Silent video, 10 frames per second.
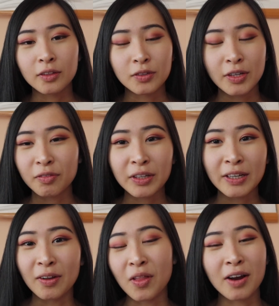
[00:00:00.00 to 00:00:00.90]
There's
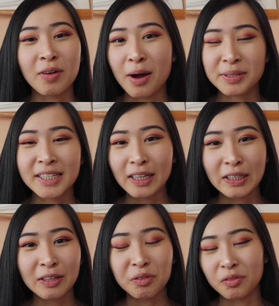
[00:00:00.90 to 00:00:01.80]
definitely a lot of options out
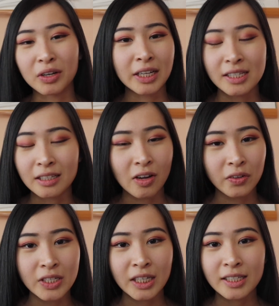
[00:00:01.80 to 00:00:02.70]
there for front-end
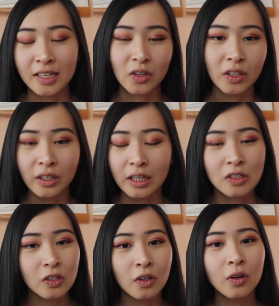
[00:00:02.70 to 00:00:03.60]
technologies that you can look
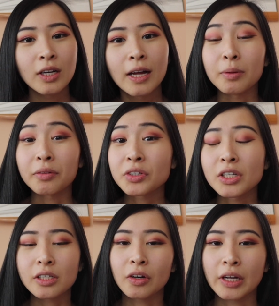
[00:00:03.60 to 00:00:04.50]
into, but if you're
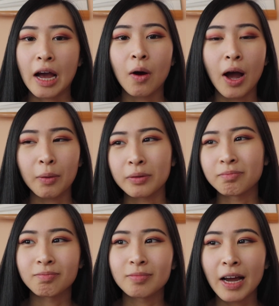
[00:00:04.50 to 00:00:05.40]
just starting out, I would
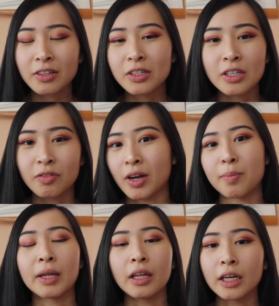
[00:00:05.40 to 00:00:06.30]
actually just
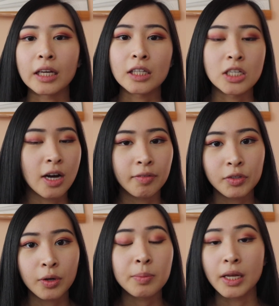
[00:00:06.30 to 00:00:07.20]
recommend looking into
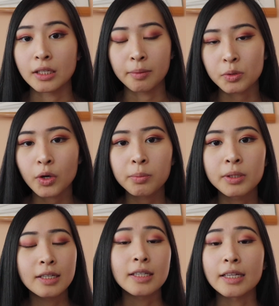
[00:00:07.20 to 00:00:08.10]
JavaScript and TypeScript,
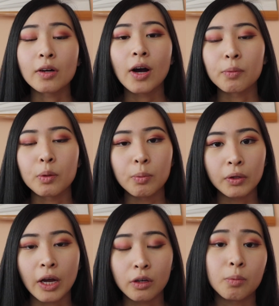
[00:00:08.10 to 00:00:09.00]
since that'll help you
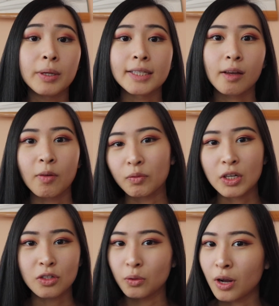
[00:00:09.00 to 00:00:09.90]
build out your basic
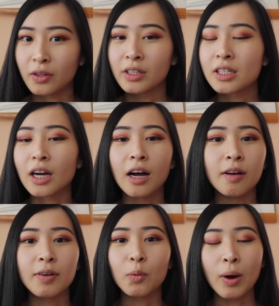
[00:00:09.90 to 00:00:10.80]
foundational knowledge
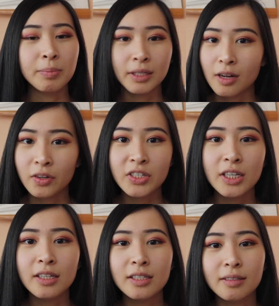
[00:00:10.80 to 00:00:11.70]
of web
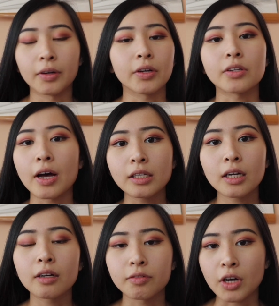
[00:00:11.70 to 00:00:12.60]
technologies. Okay, so
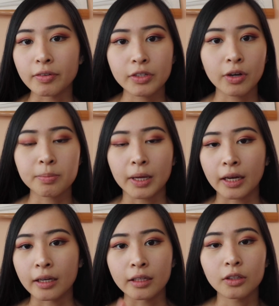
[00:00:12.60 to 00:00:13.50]
outside of JavaScript
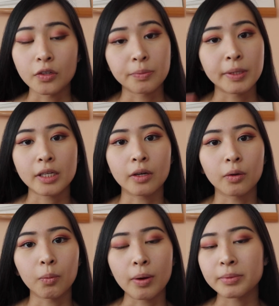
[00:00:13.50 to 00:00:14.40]
and those basic
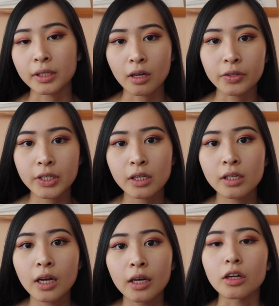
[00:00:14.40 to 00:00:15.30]
web
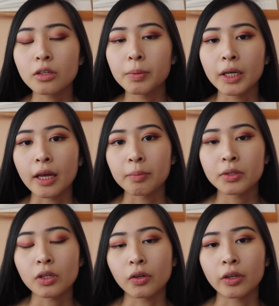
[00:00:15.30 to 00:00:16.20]
technologies, also being
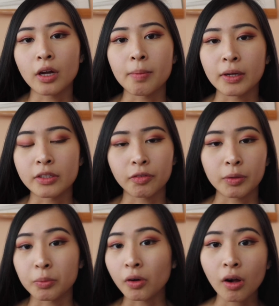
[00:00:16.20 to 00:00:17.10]
able to learn about
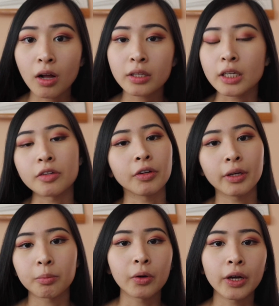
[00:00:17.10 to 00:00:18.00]
different protocols is
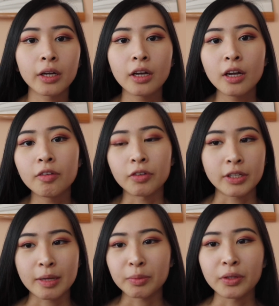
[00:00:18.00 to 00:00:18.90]
really important. For
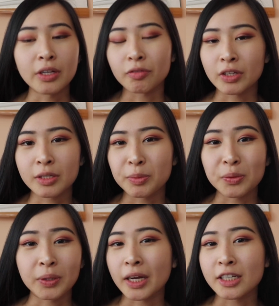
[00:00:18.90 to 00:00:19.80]
example, the difference
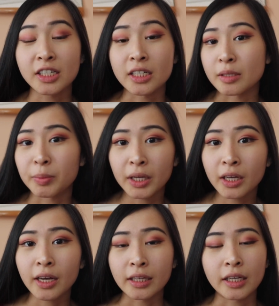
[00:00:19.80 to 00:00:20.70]
between
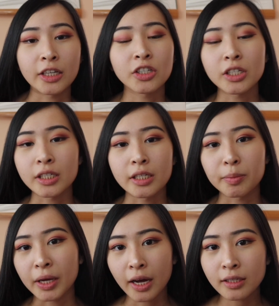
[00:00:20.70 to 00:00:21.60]
HTTP and
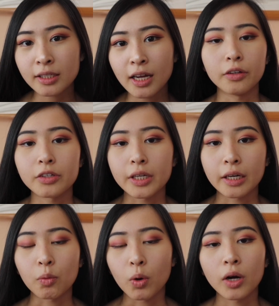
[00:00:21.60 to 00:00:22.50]
HTTPS,
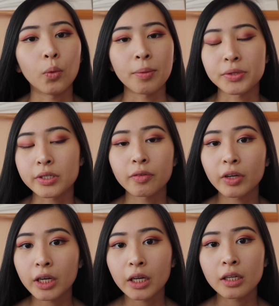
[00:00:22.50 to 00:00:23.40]
understanding what a web
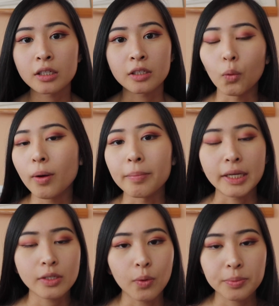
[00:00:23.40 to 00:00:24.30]
certificate is, what
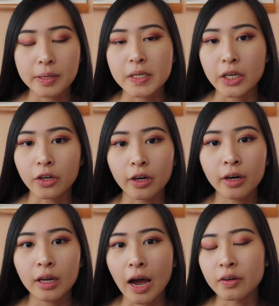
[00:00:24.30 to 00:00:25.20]
makes a website
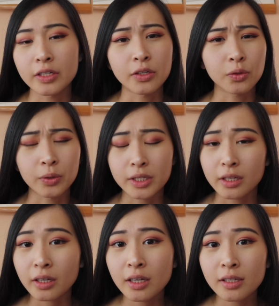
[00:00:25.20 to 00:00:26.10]
secure, how does it store its
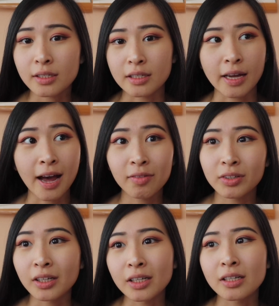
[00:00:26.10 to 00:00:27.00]
cookies, does it have
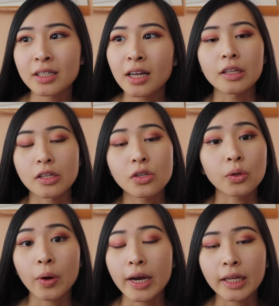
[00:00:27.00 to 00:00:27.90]
cookies, does it store